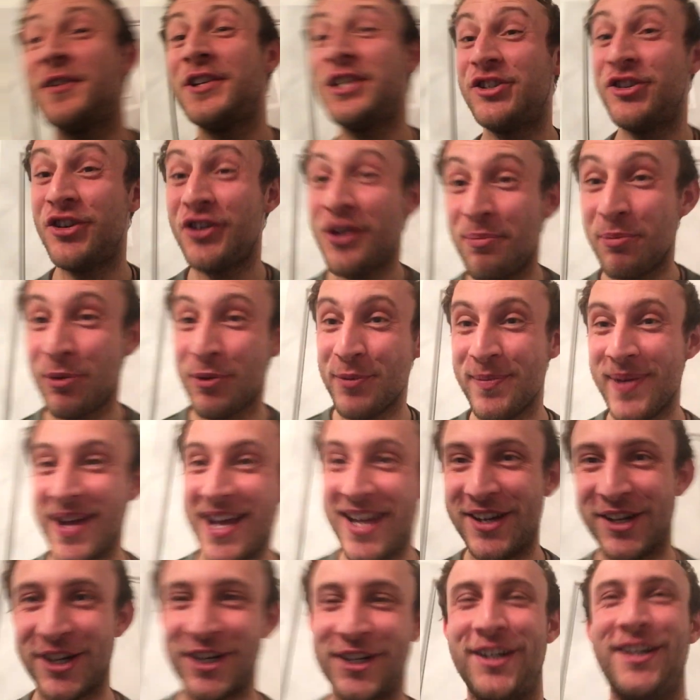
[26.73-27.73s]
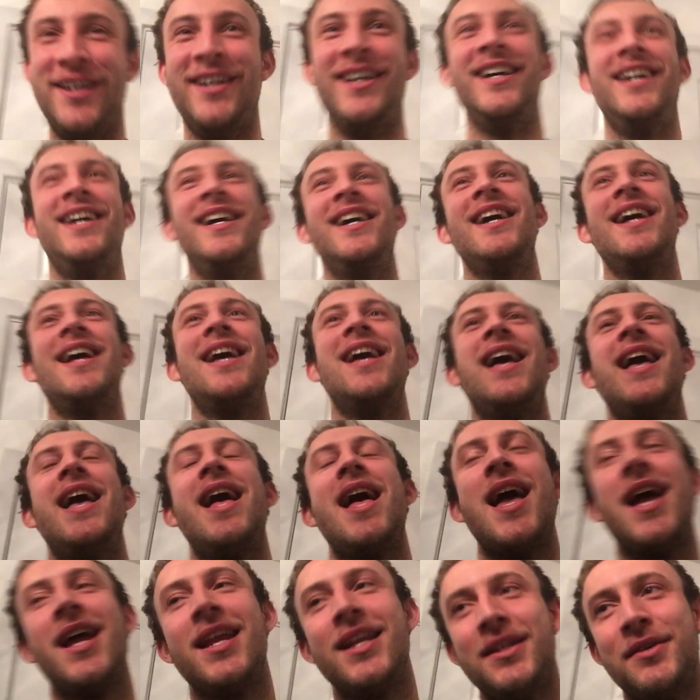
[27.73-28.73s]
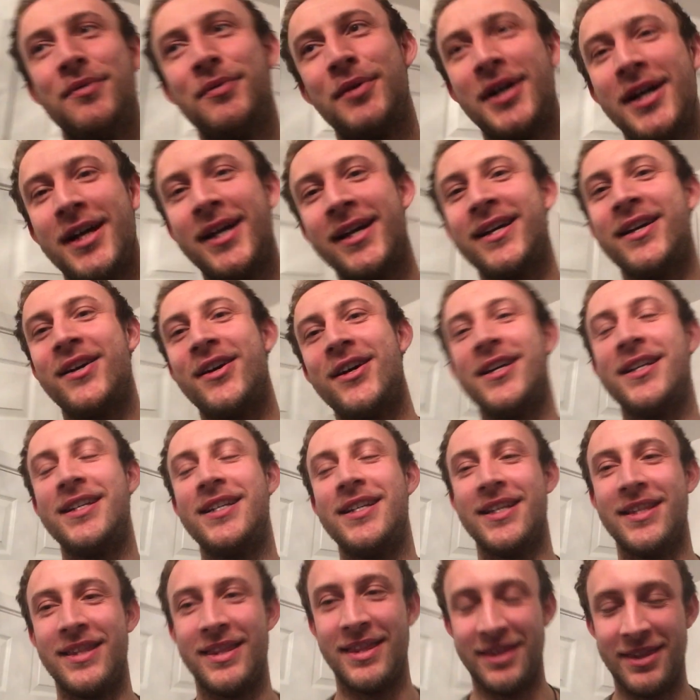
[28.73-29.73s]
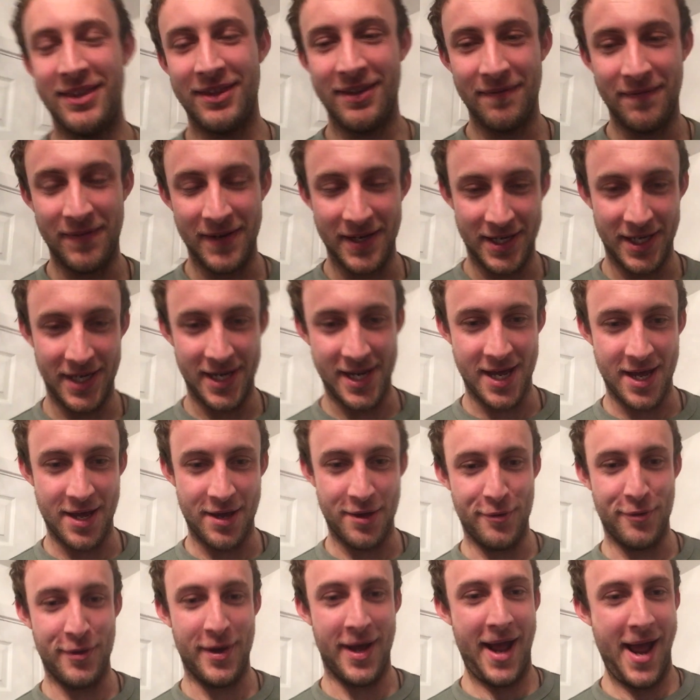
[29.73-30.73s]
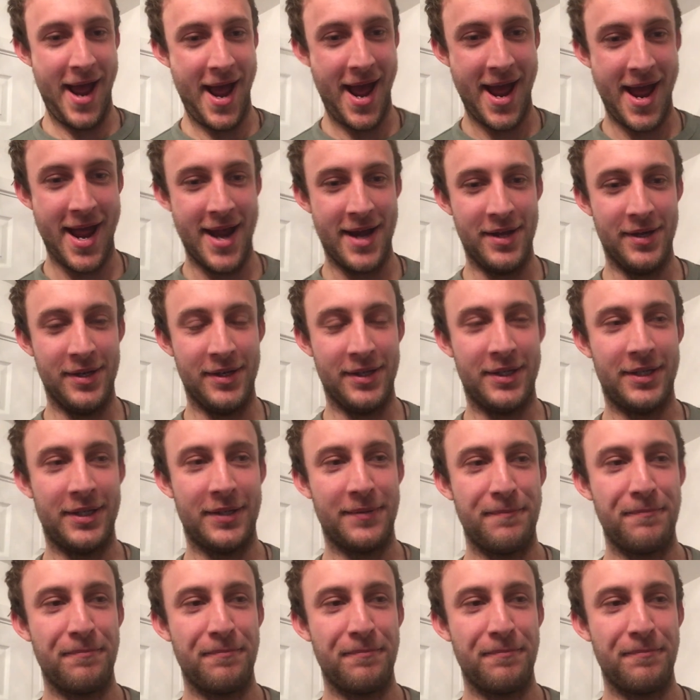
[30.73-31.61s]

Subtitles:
a troublemaker. Anyway, I did the video and